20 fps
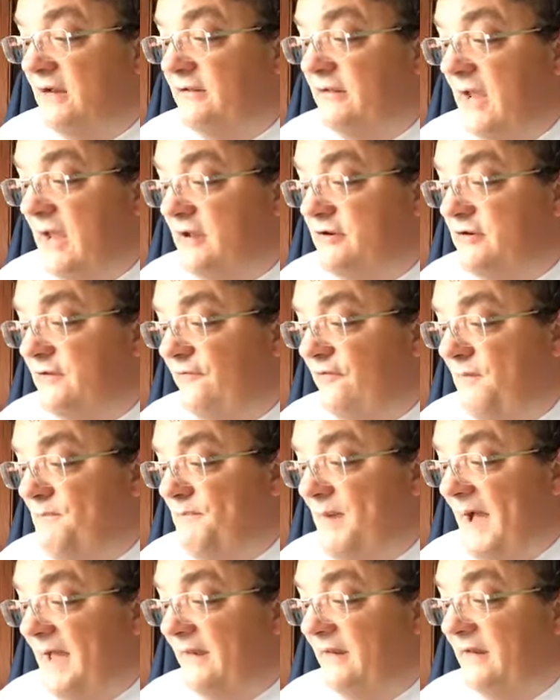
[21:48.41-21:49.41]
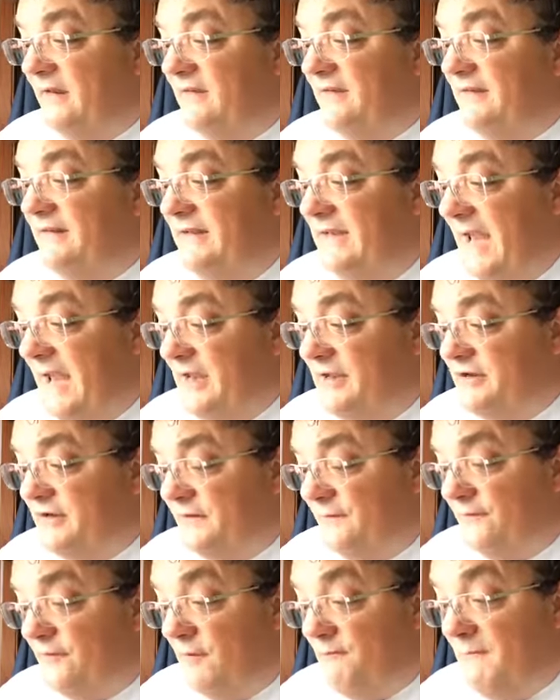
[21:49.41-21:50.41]
danger from bandits,
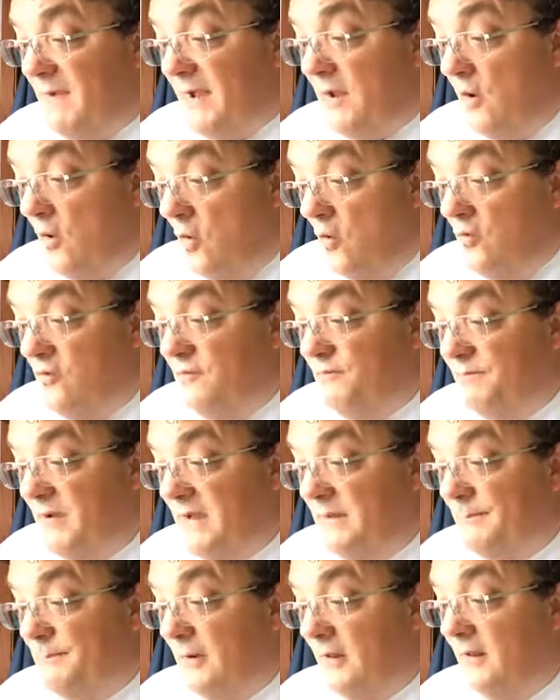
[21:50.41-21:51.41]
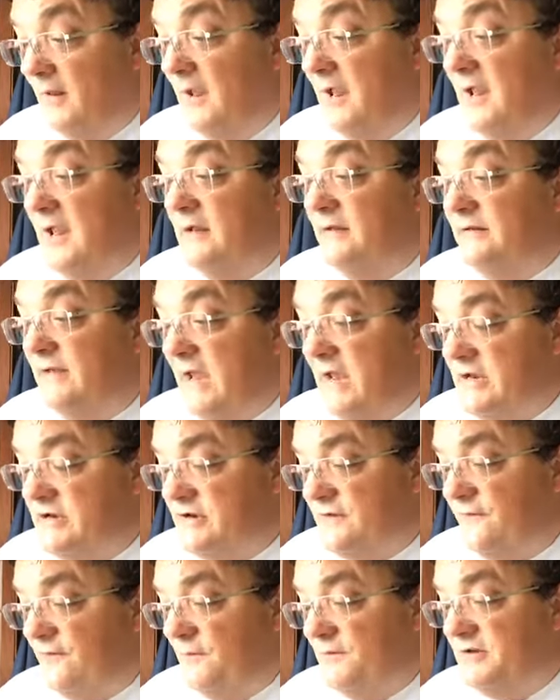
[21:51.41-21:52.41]
danger from my own people,
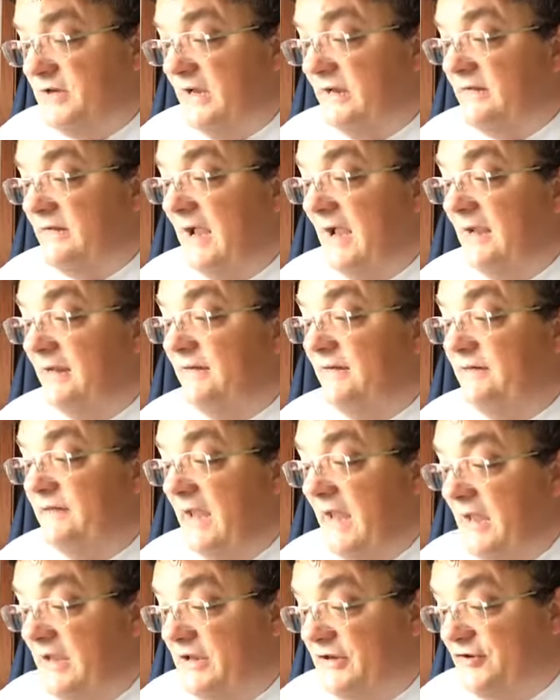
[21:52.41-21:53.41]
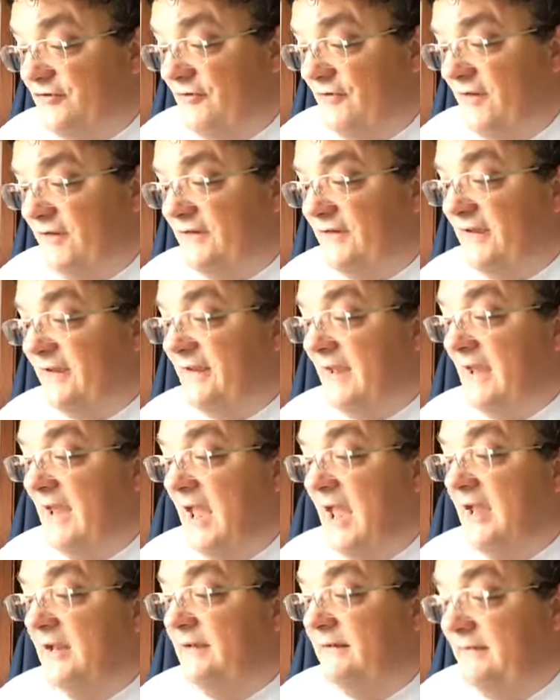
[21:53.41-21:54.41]
danger from Gentiles, danger in the city,
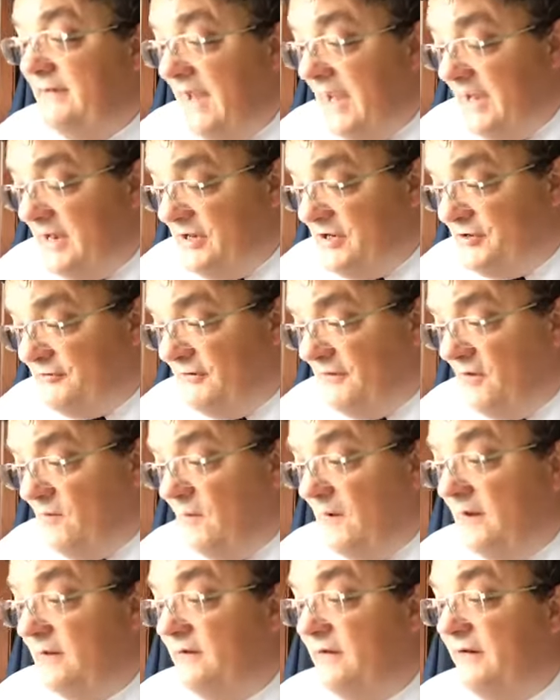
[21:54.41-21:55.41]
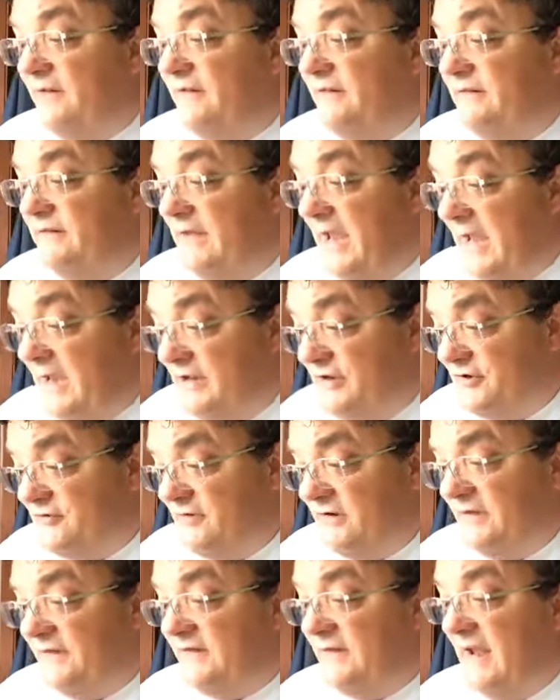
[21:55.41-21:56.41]
danger in the wilderness, danger
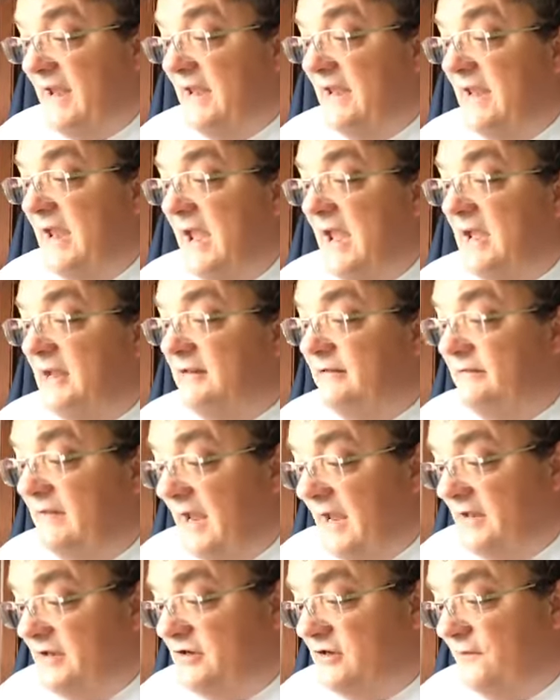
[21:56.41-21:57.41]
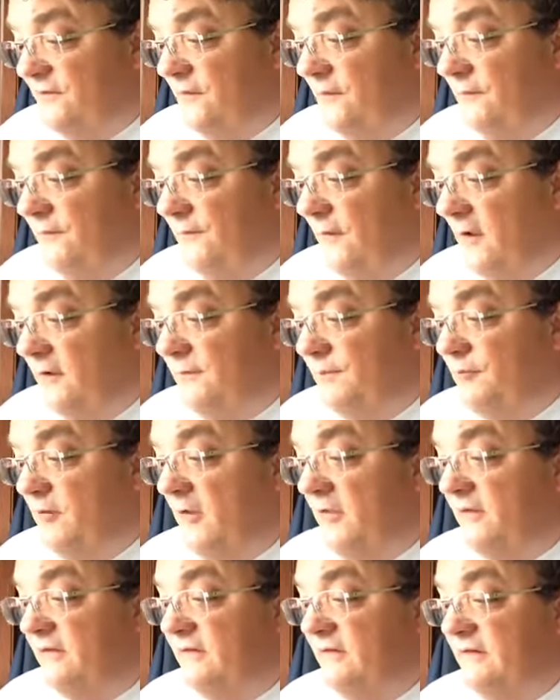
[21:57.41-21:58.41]
at sea, danger from false
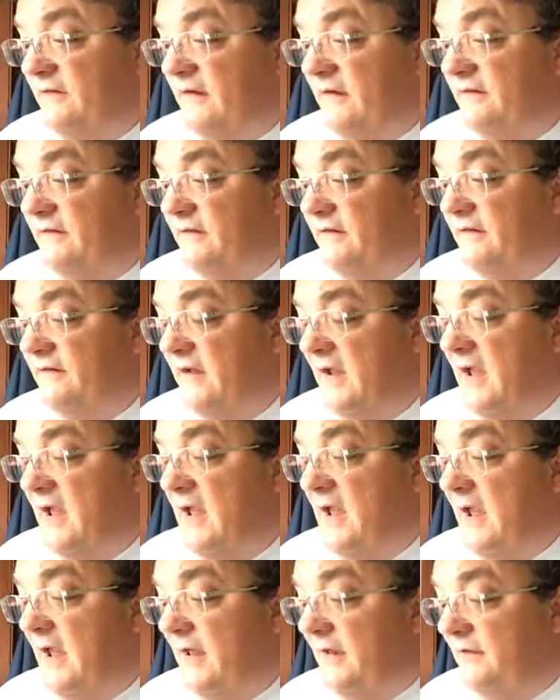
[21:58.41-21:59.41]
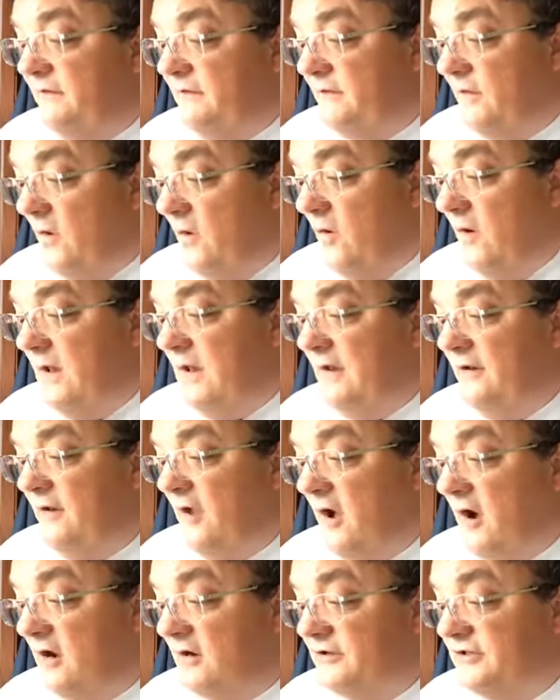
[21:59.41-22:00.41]
brothers and sisters, in toil and
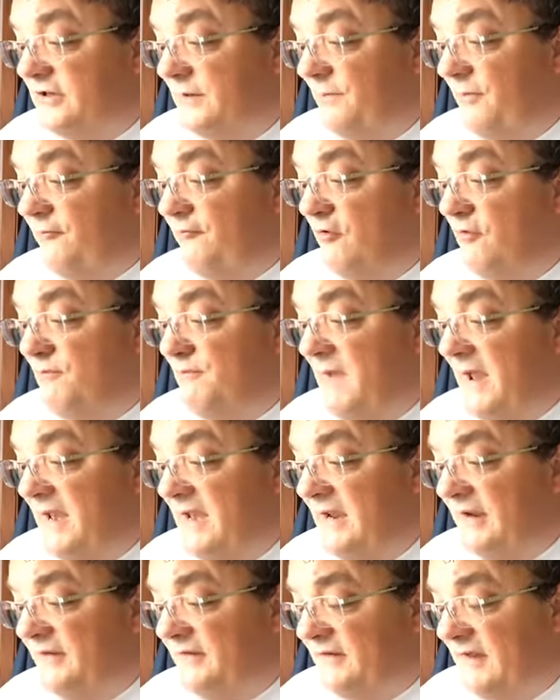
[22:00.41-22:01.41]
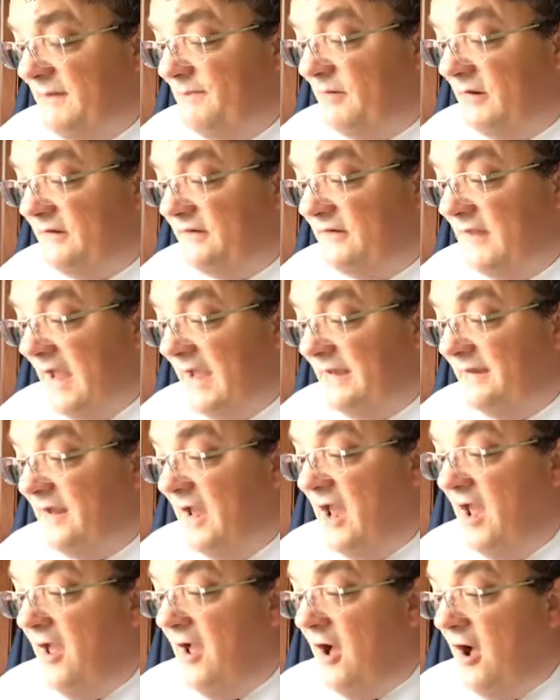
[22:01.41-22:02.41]
hardship through many a sleepless night,
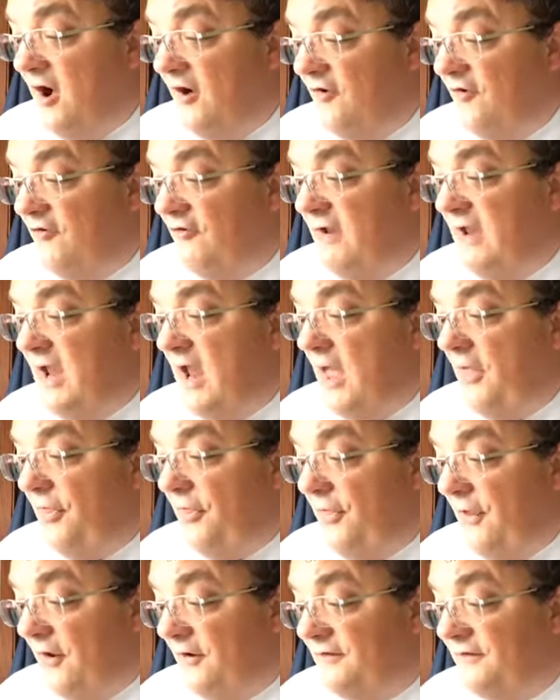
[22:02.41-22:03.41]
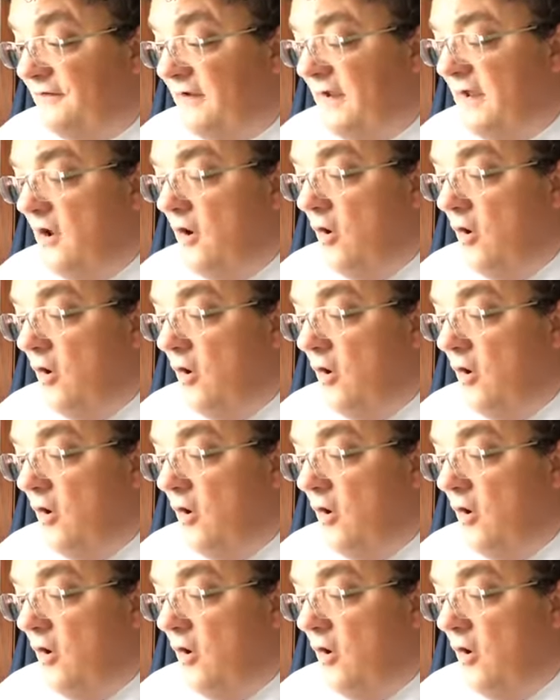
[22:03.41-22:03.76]
hungry, thirsty,